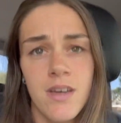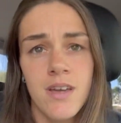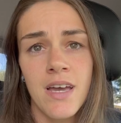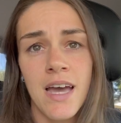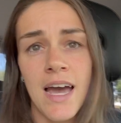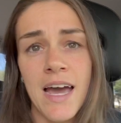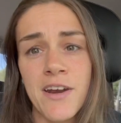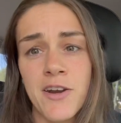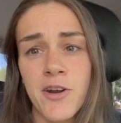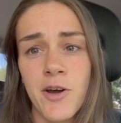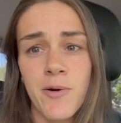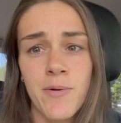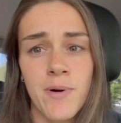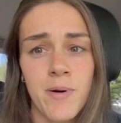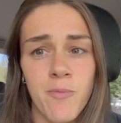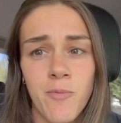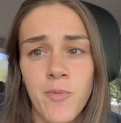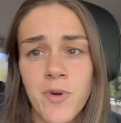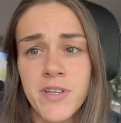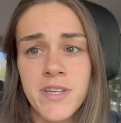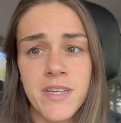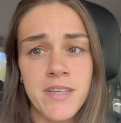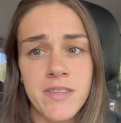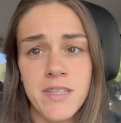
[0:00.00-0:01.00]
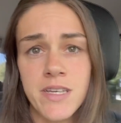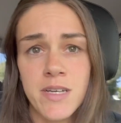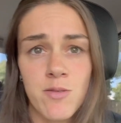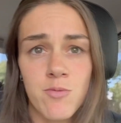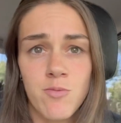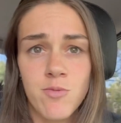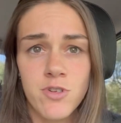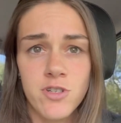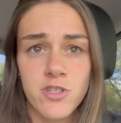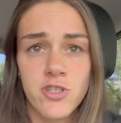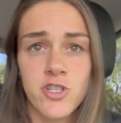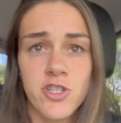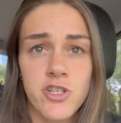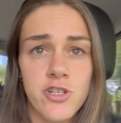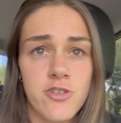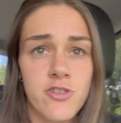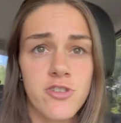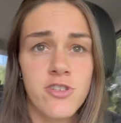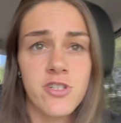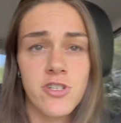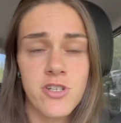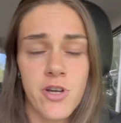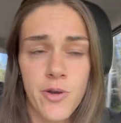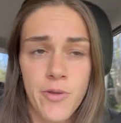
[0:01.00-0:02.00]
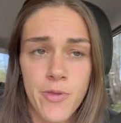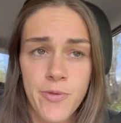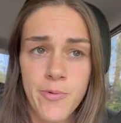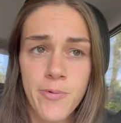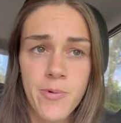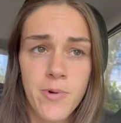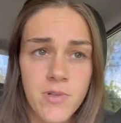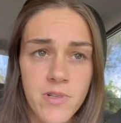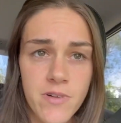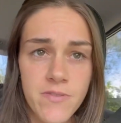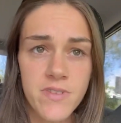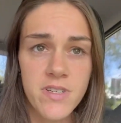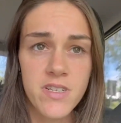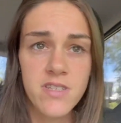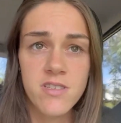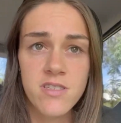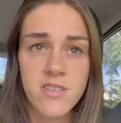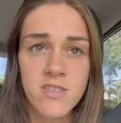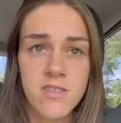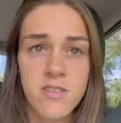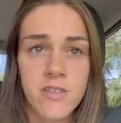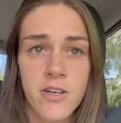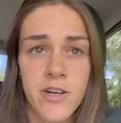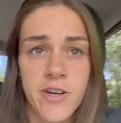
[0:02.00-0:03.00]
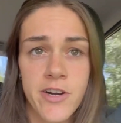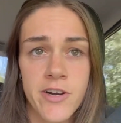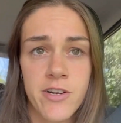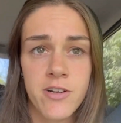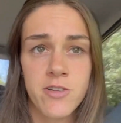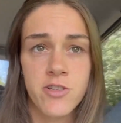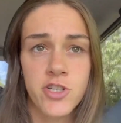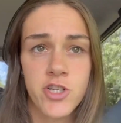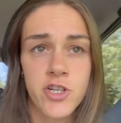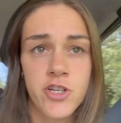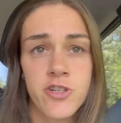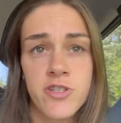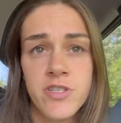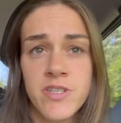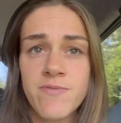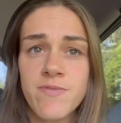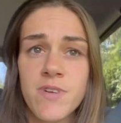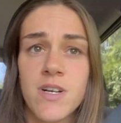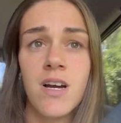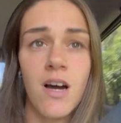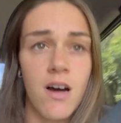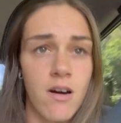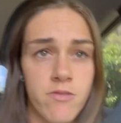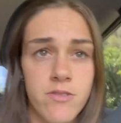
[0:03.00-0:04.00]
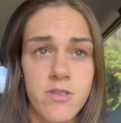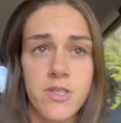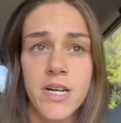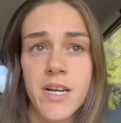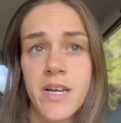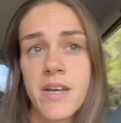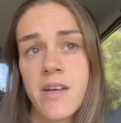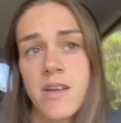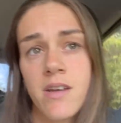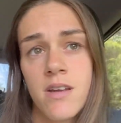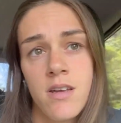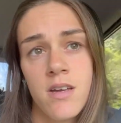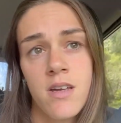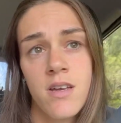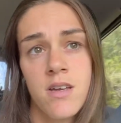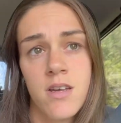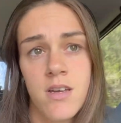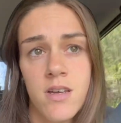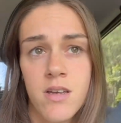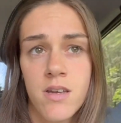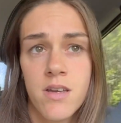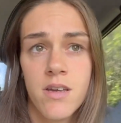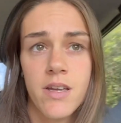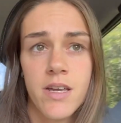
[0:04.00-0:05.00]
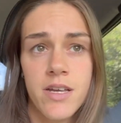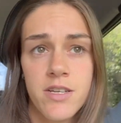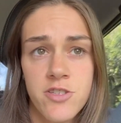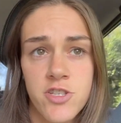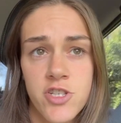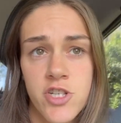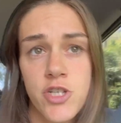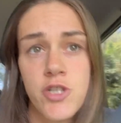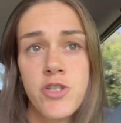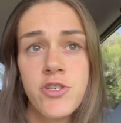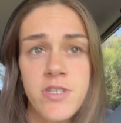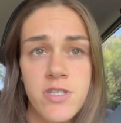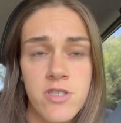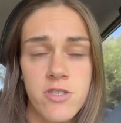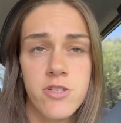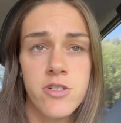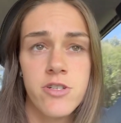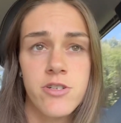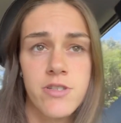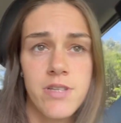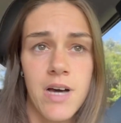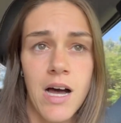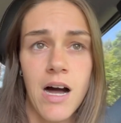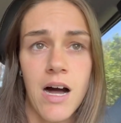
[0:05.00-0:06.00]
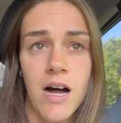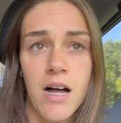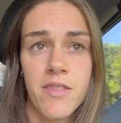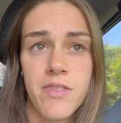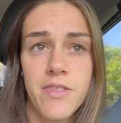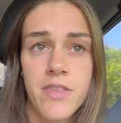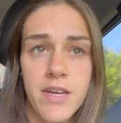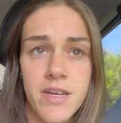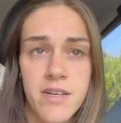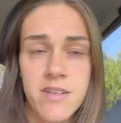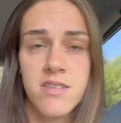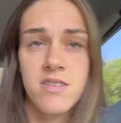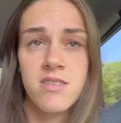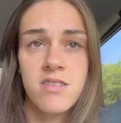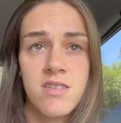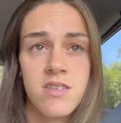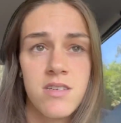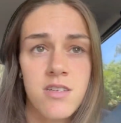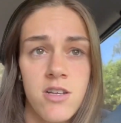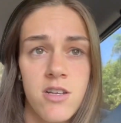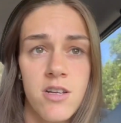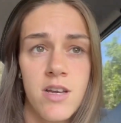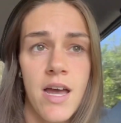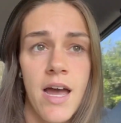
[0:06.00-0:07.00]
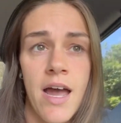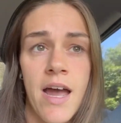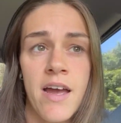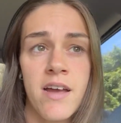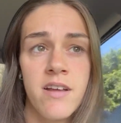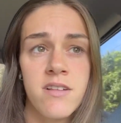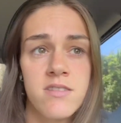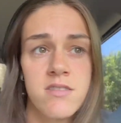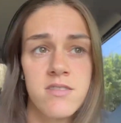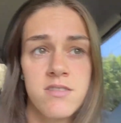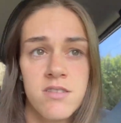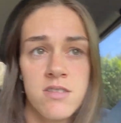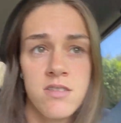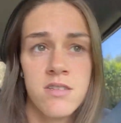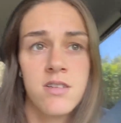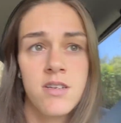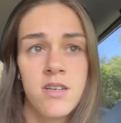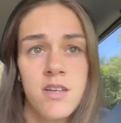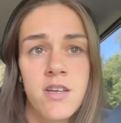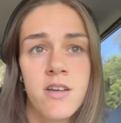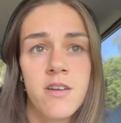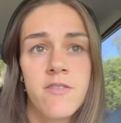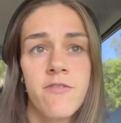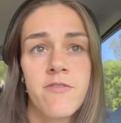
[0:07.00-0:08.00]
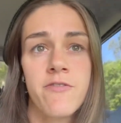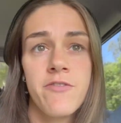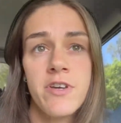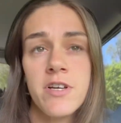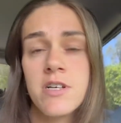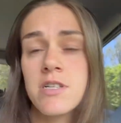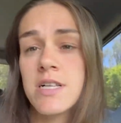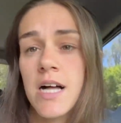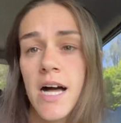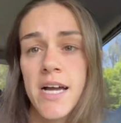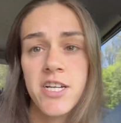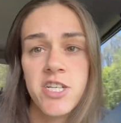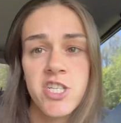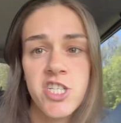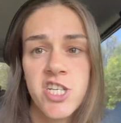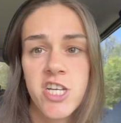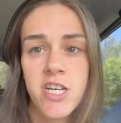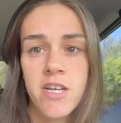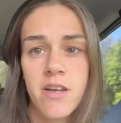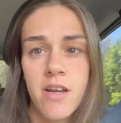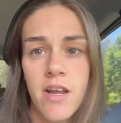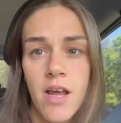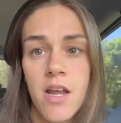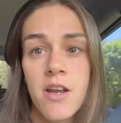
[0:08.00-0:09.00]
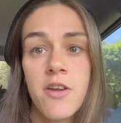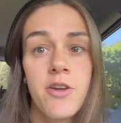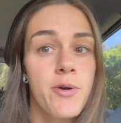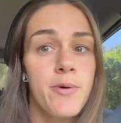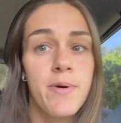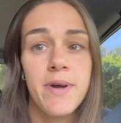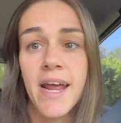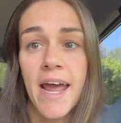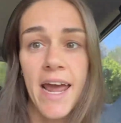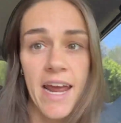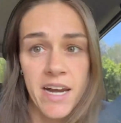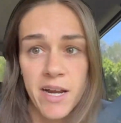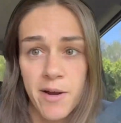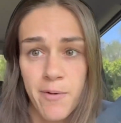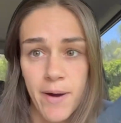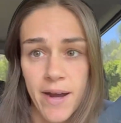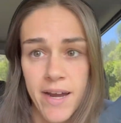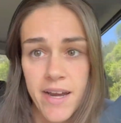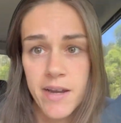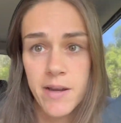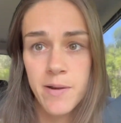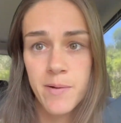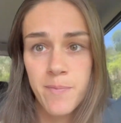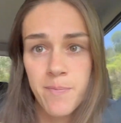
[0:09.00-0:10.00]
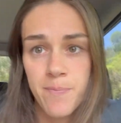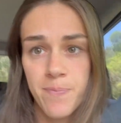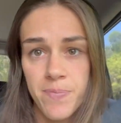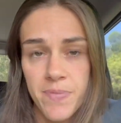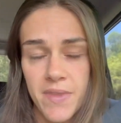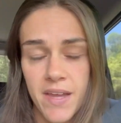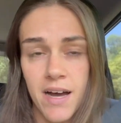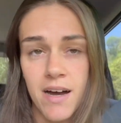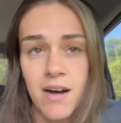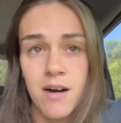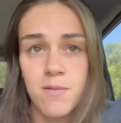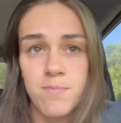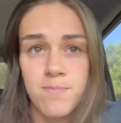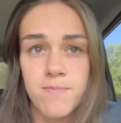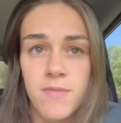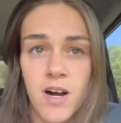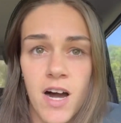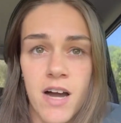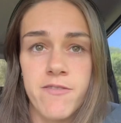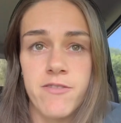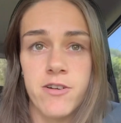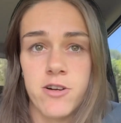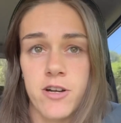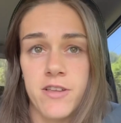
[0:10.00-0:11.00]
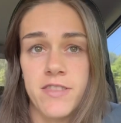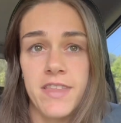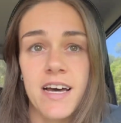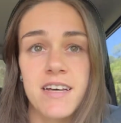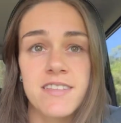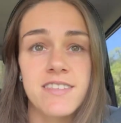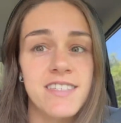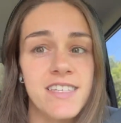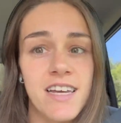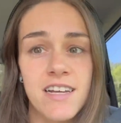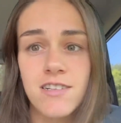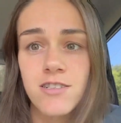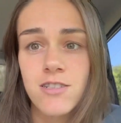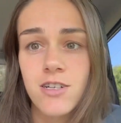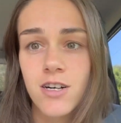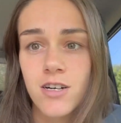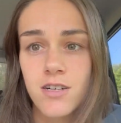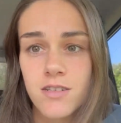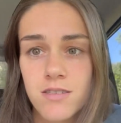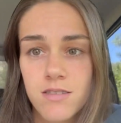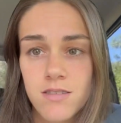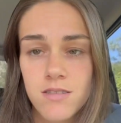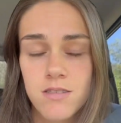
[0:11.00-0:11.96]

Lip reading: And no one willingly would choose to go through all of this. So choosing recovery is choosing to do the hard things and feel like shit and do it anyway. I've heard that said a lot.